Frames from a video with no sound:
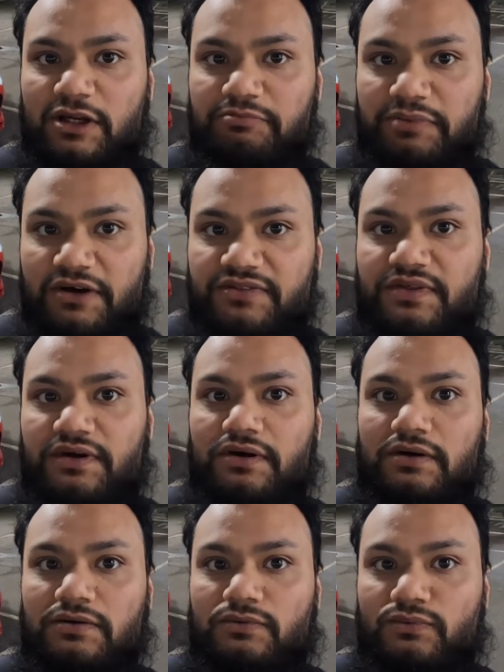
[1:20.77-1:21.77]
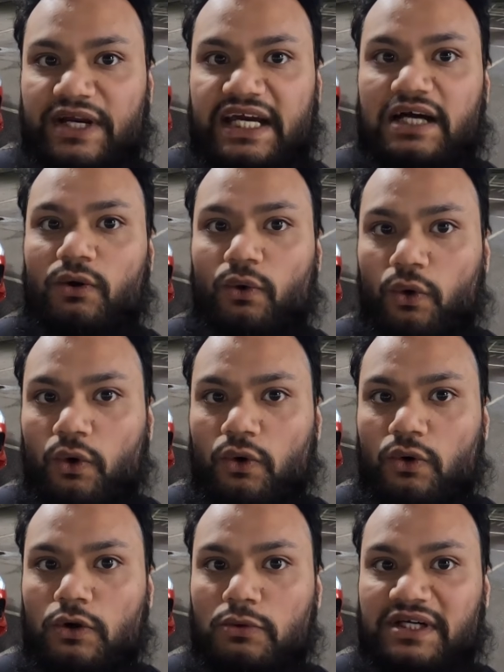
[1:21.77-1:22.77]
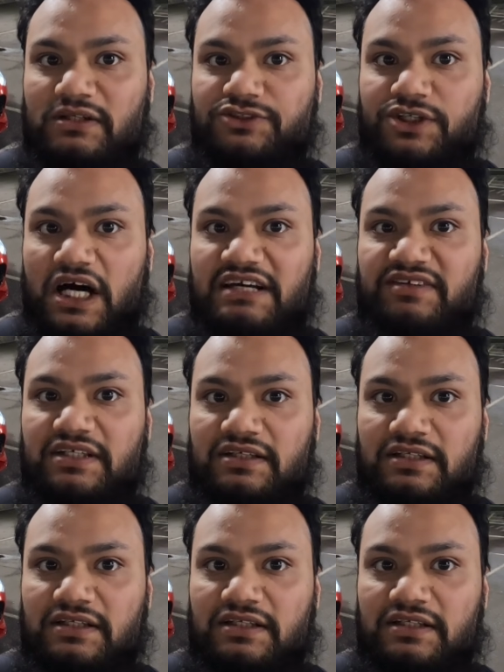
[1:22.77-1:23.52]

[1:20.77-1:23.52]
on both rear or all-wheel drive,